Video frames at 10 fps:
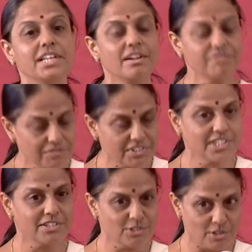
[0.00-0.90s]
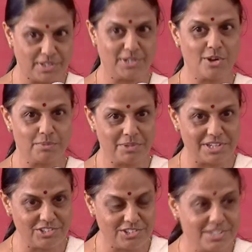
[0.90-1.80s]
our 50 years of
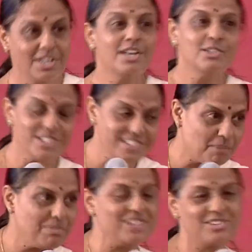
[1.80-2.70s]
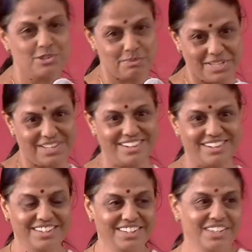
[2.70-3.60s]
incorporation. So it's our pleasure to be here.